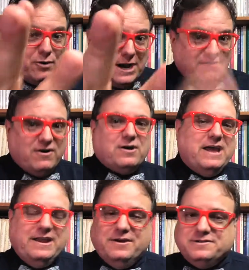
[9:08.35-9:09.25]

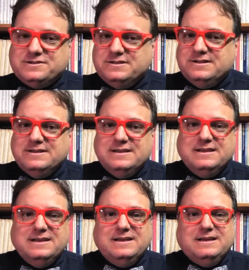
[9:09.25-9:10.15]
volcanoes.
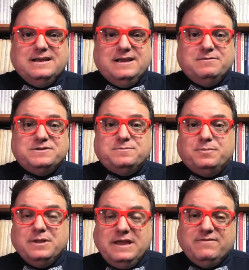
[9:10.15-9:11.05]
It was
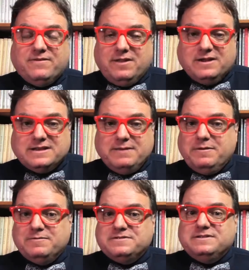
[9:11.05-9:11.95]
believed for a long time it
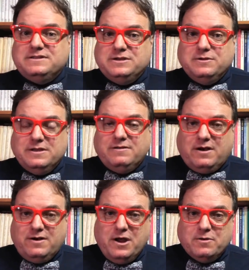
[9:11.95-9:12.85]
was the 2 that
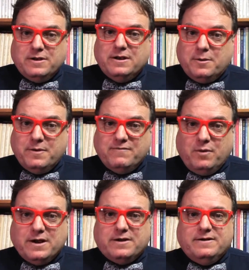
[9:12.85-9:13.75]
are known and are above
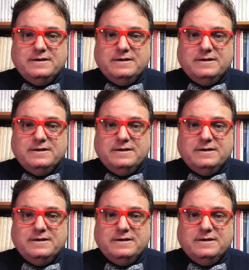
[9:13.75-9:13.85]
water.